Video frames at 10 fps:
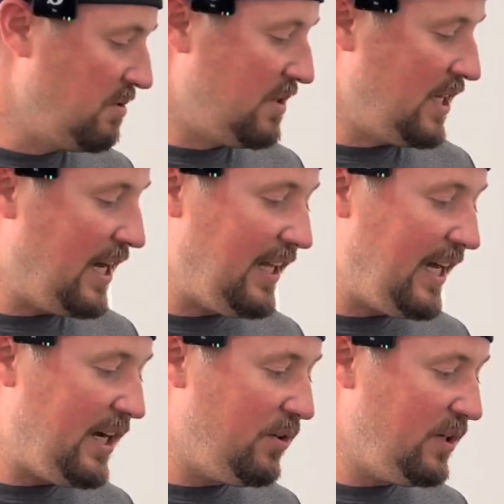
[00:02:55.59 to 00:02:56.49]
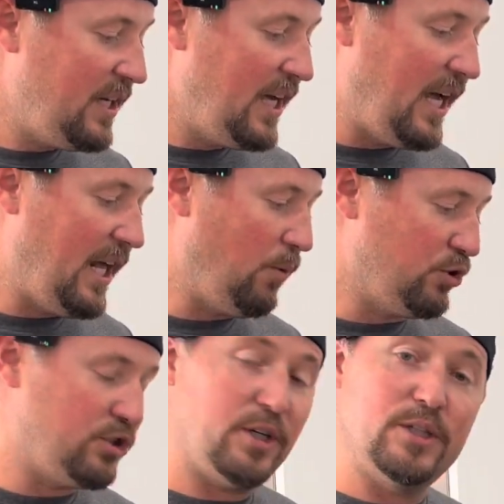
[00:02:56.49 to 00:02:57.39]
Not loud, and we'll
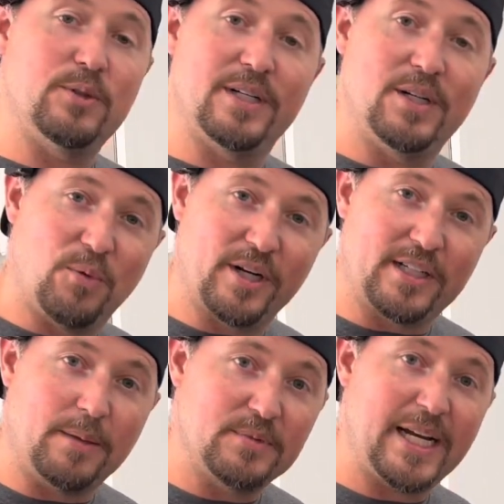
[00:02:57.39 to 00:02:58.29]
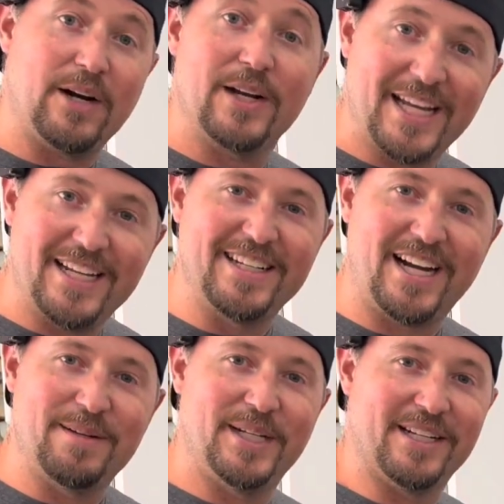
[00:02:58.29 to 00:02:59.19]
show you it when it comes out in 9
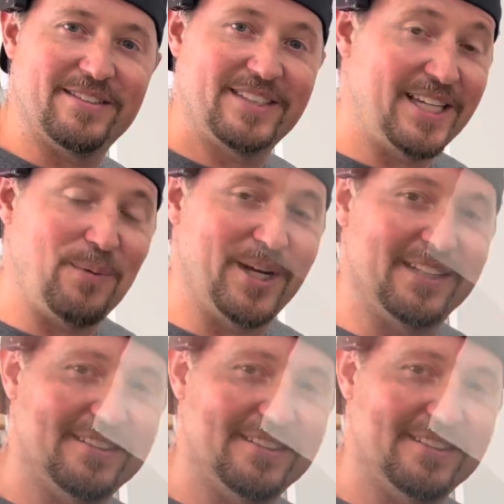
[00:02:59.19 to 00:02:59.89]
minutes. Can't wait.